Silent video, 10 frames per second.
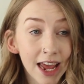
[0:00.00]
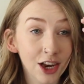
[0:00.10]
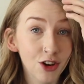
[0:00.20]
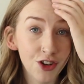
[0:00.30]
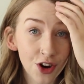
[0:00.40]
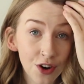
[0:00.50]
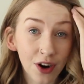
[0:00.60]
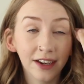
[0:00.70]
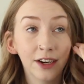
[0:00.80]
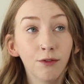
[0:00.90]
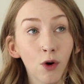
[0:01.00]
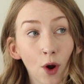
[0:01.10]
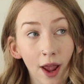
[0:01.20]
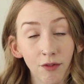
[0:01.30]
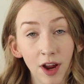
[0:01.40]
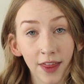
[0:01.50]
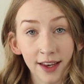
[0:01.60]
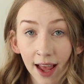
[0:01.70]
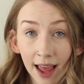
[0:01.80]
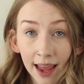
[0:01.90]
In June, I did a vlog every other
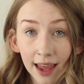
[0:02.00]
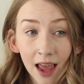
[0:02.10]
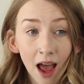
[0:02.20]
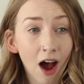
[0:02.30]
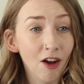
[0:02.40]
day.